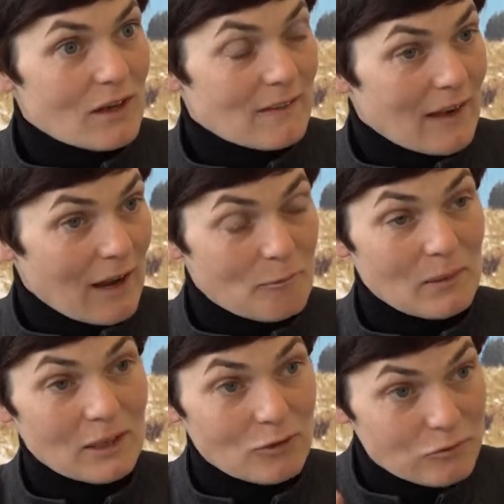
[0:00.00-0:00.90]
and they have
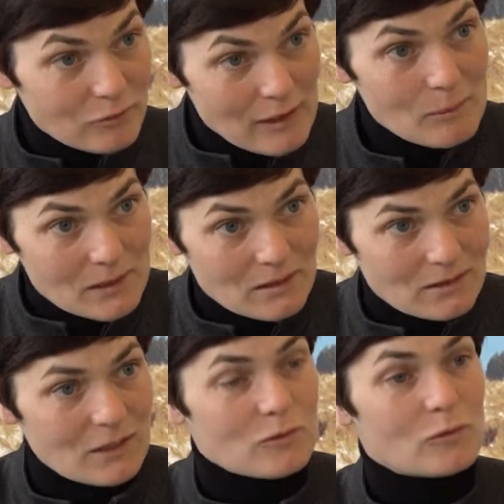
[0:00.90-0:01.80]
been incredibly
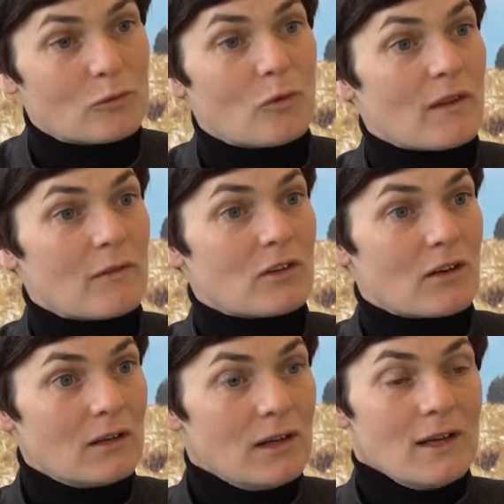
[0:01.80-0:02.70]
successful with what they've done,